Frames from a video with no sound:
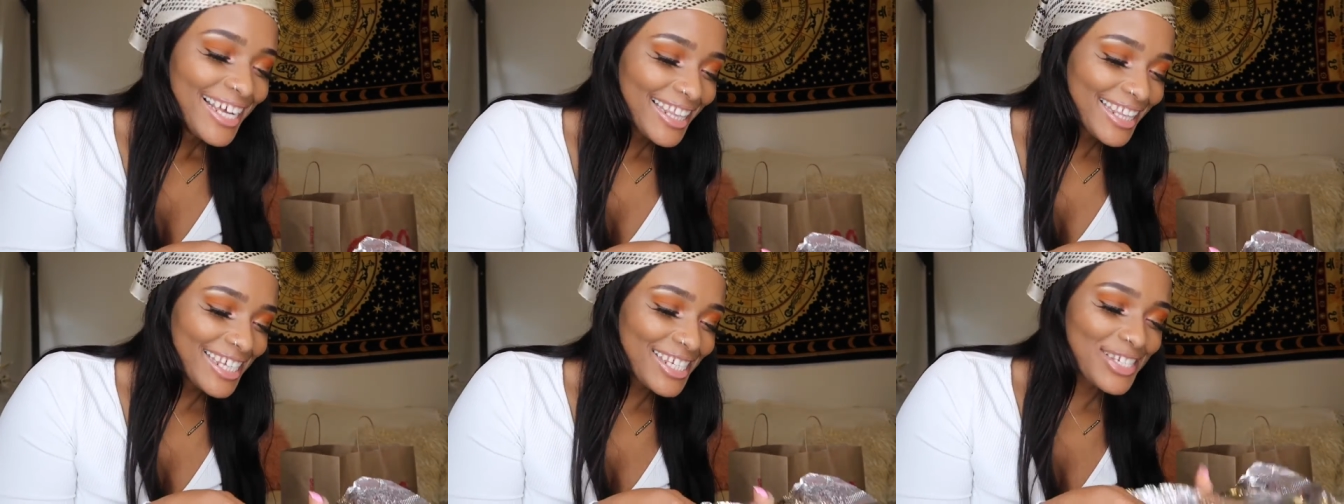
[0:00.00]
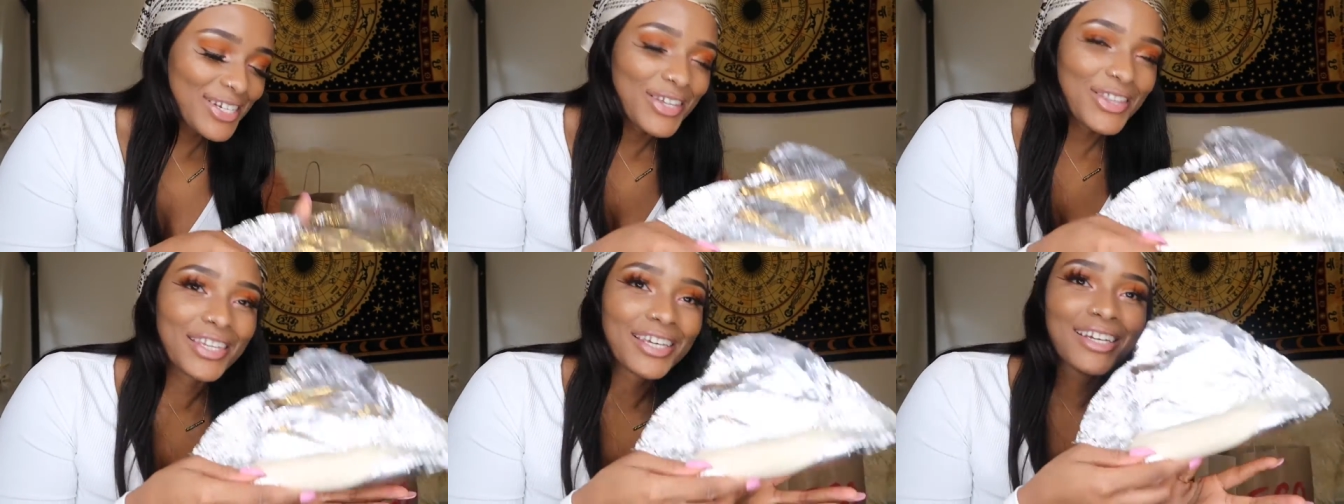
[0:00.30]

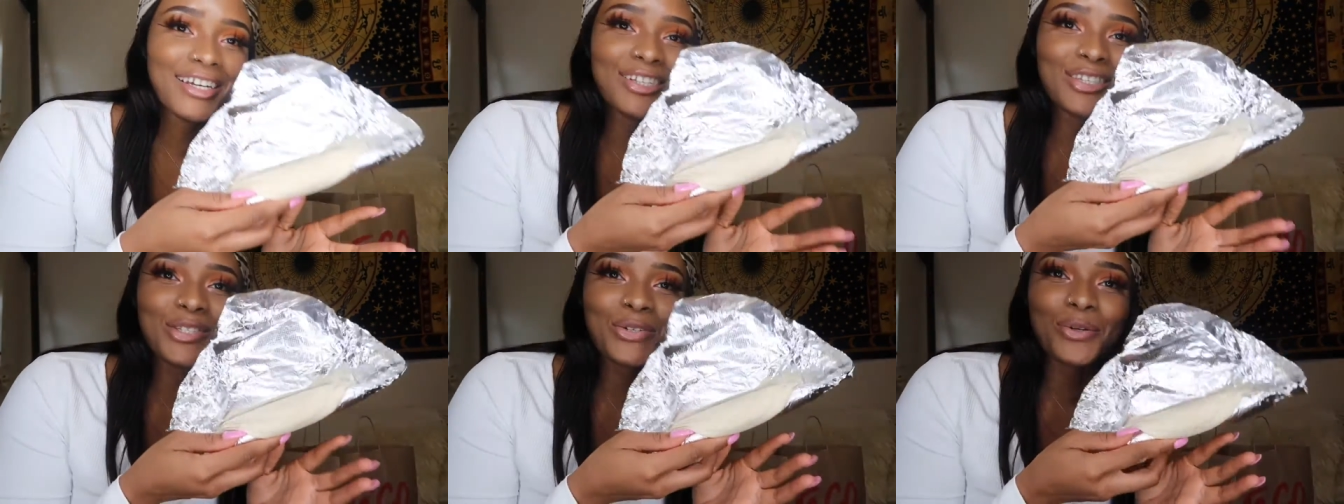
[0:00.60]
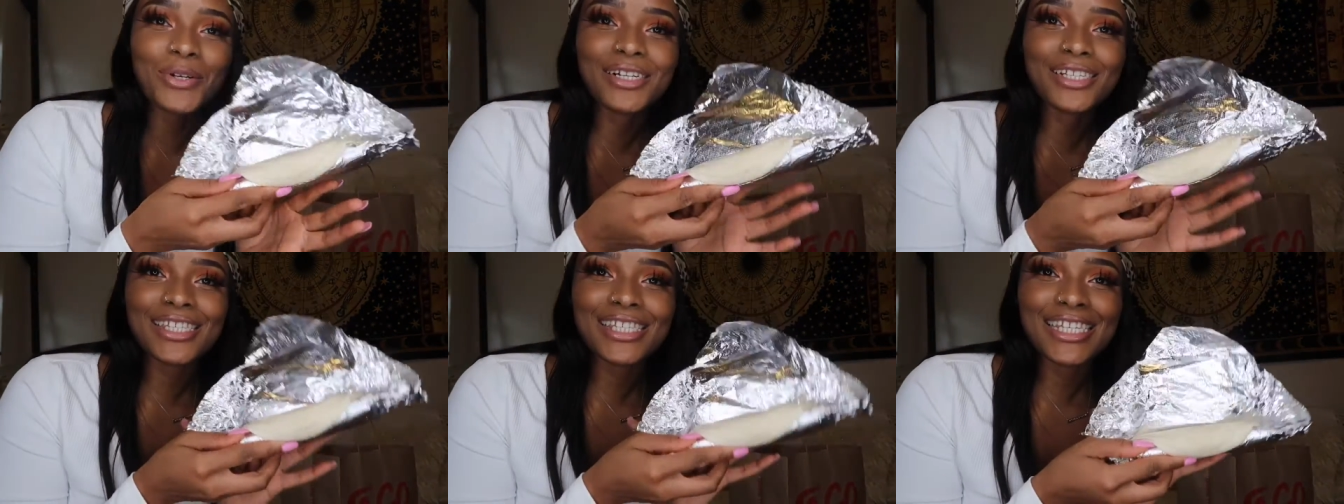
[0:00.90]
these are the
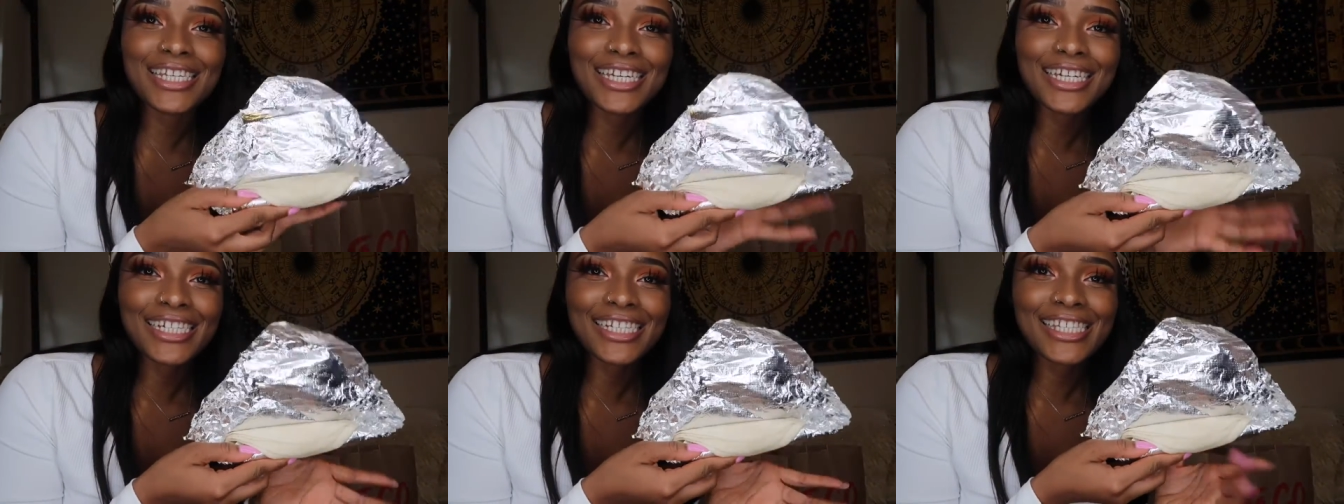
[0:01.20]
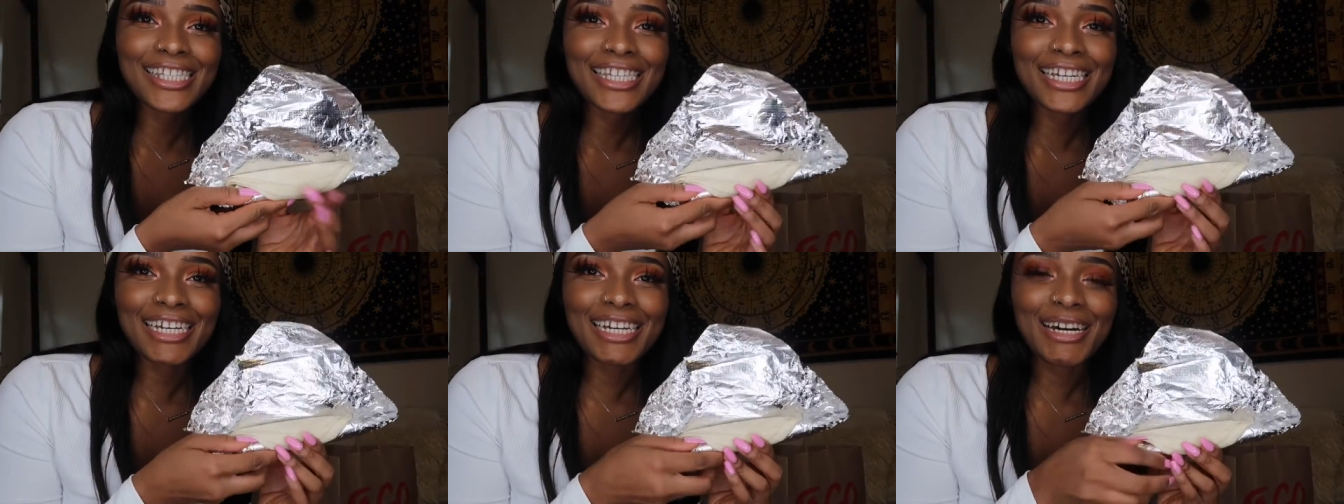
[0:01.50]

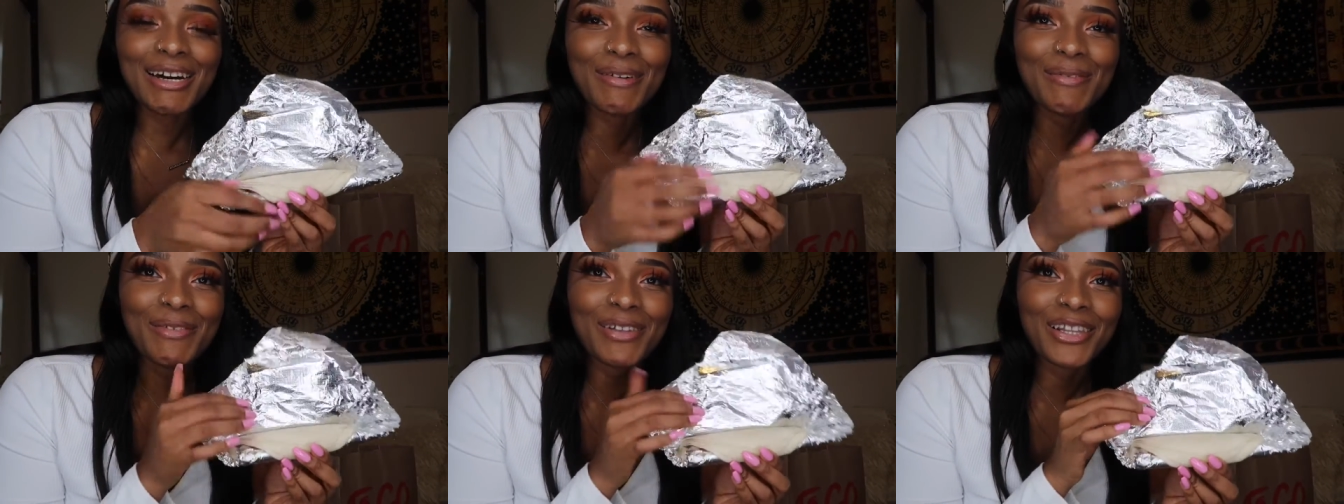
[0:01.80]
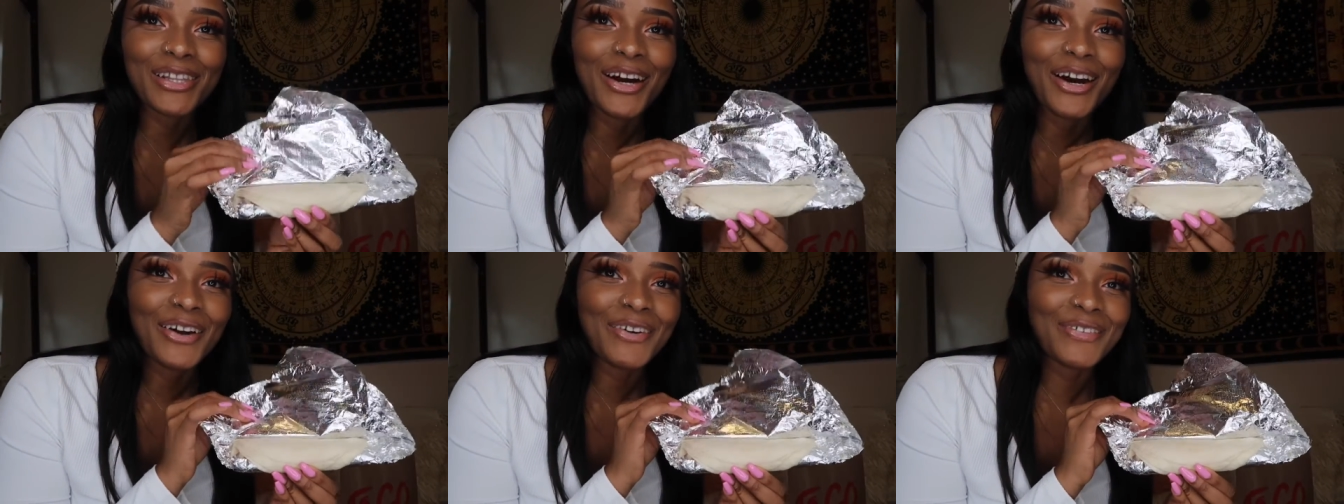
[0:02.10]
tortillas that come
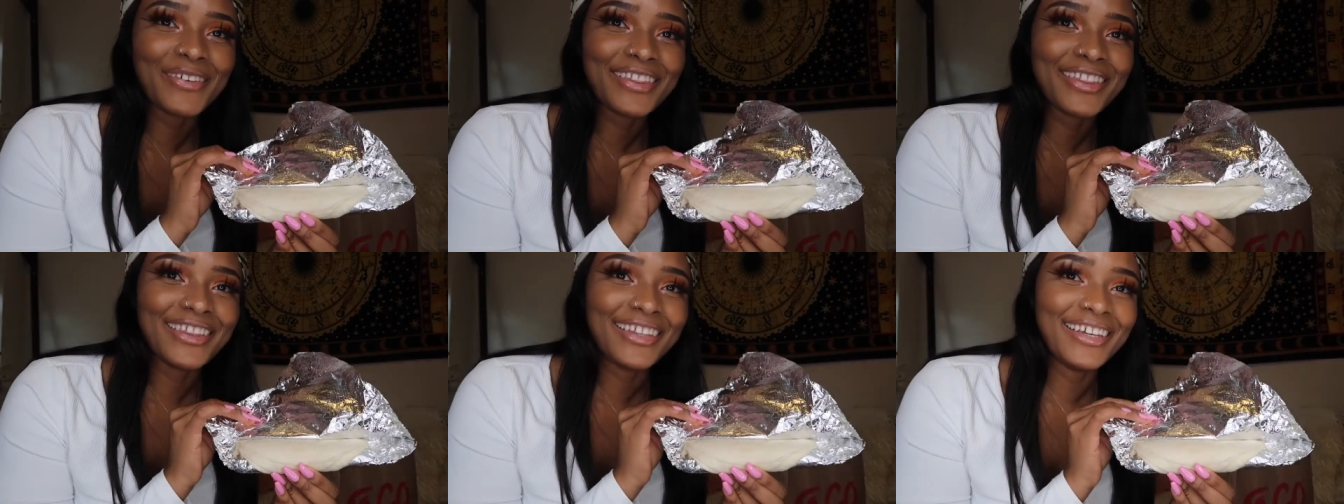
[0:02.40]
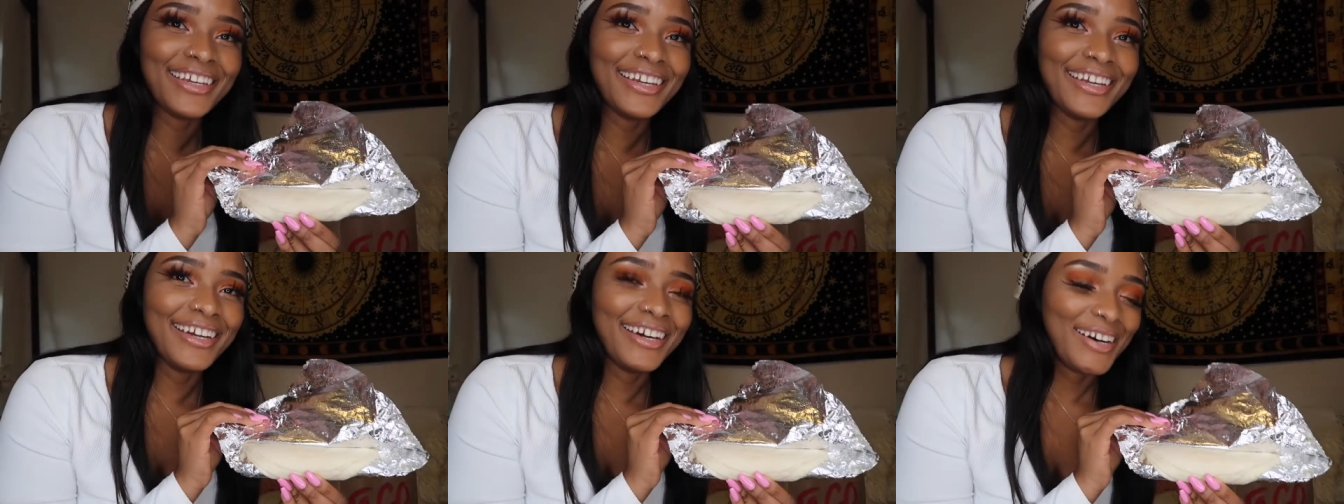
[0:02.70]
along with
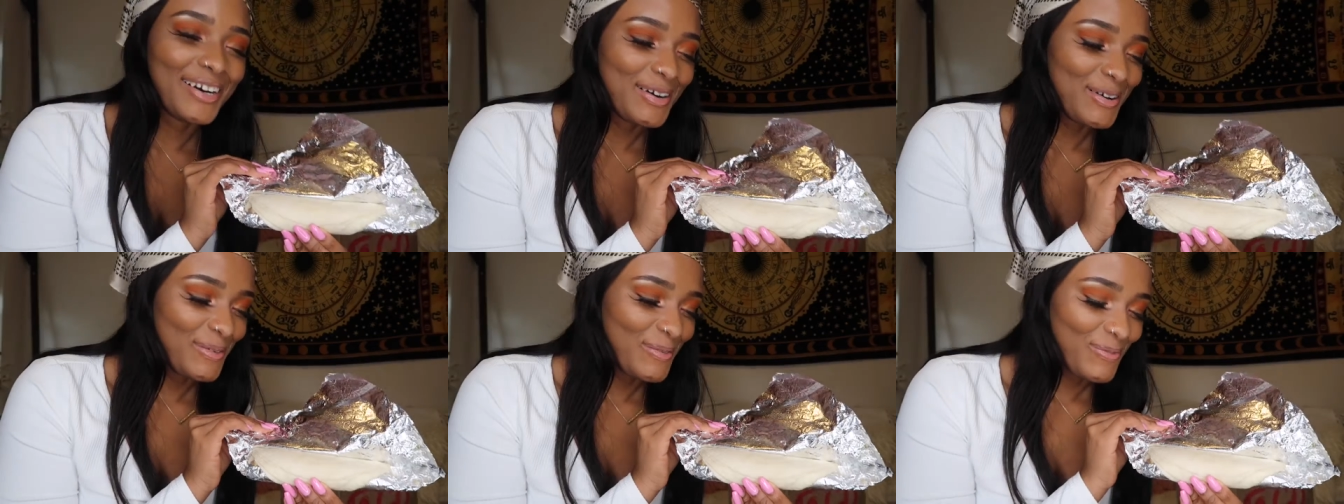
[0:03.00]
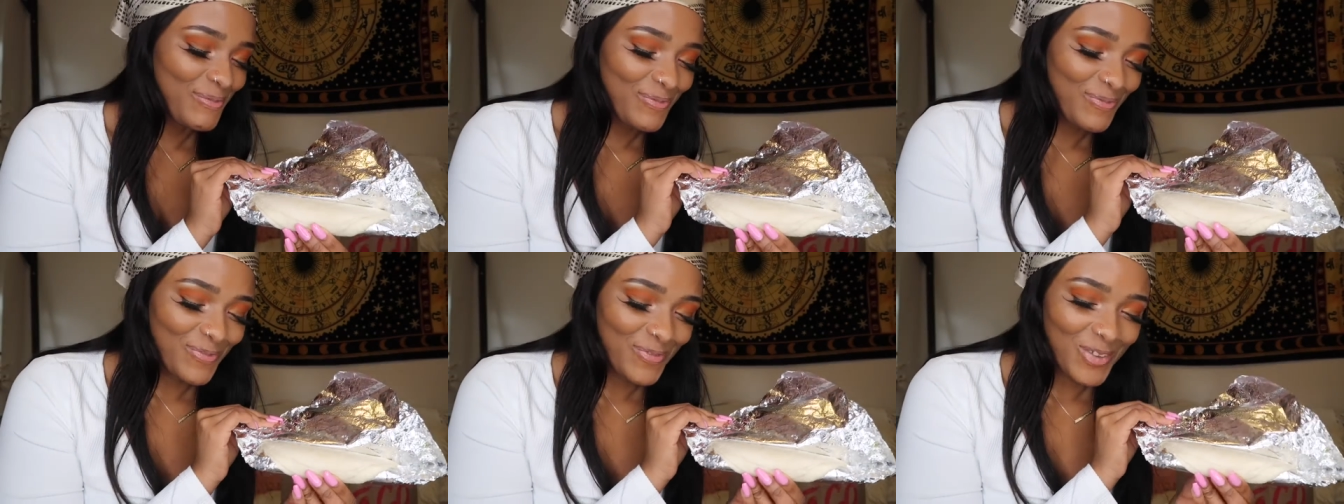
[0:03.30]
the
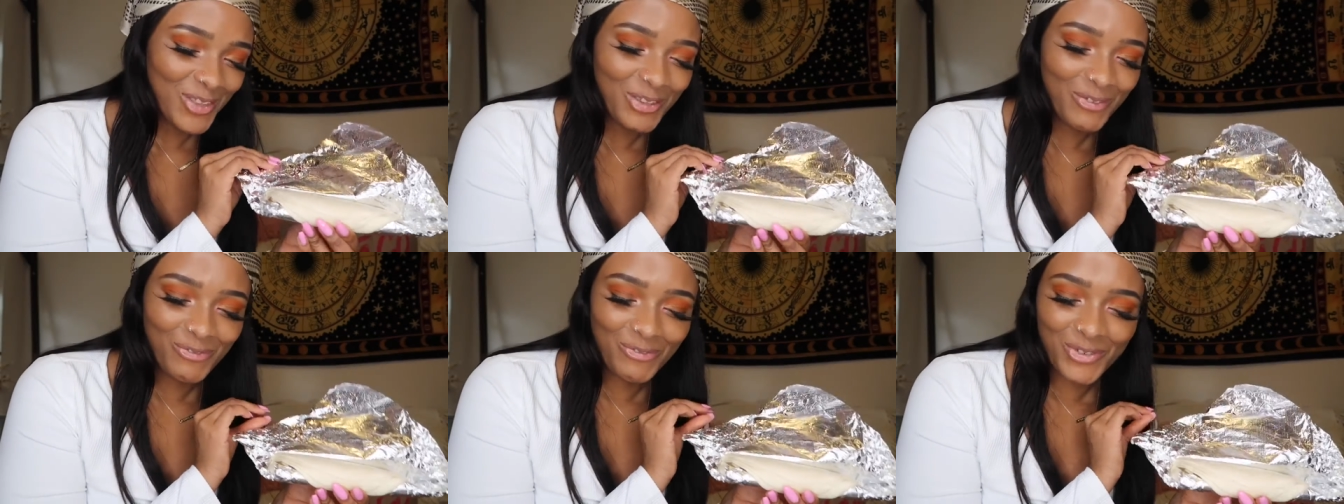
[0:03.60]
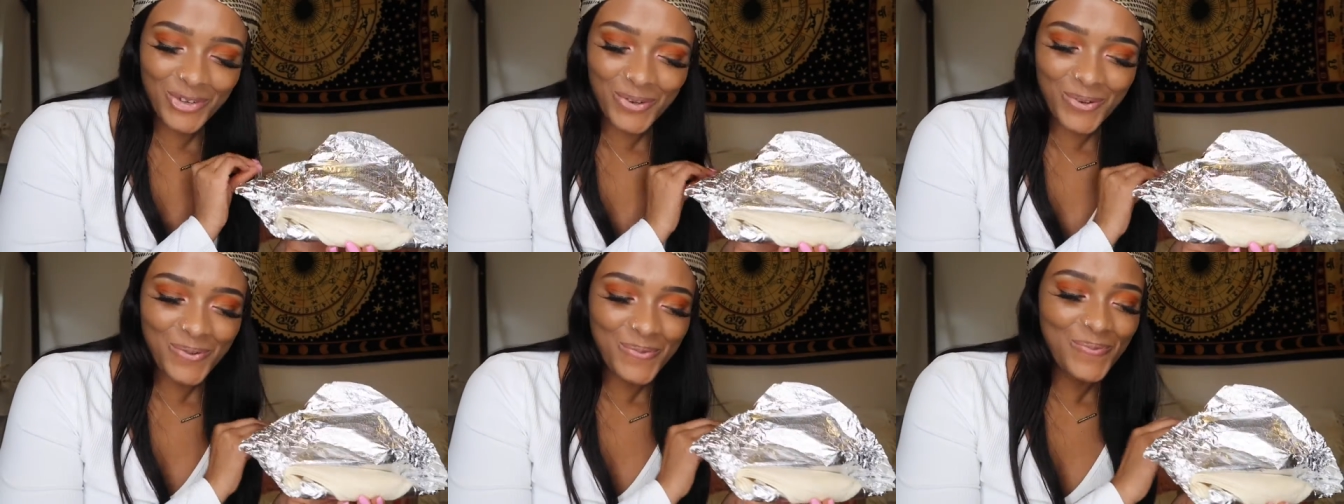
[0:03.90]

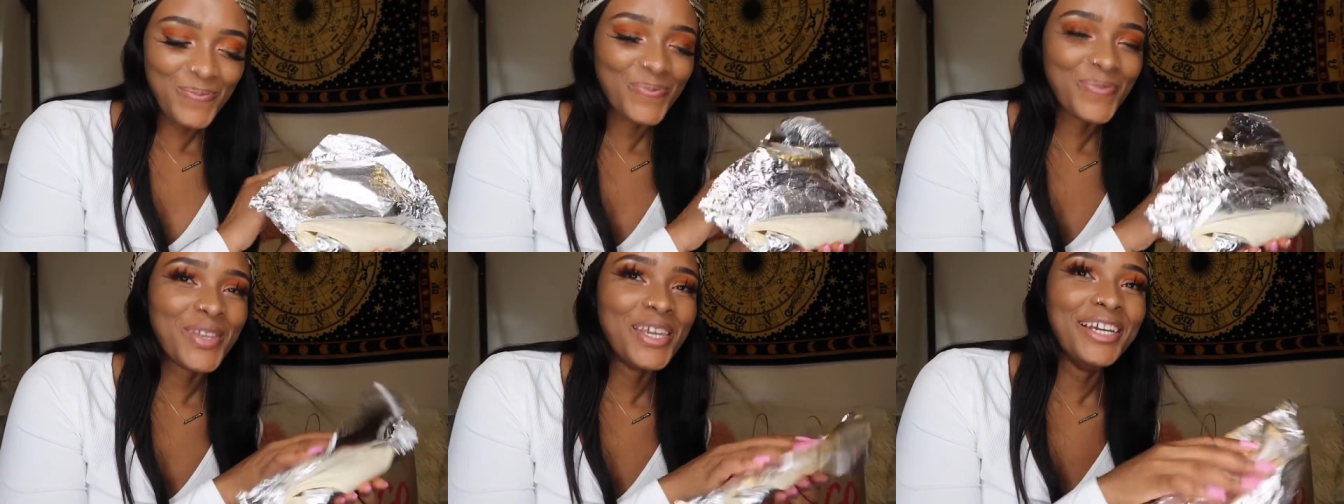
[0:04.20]
food.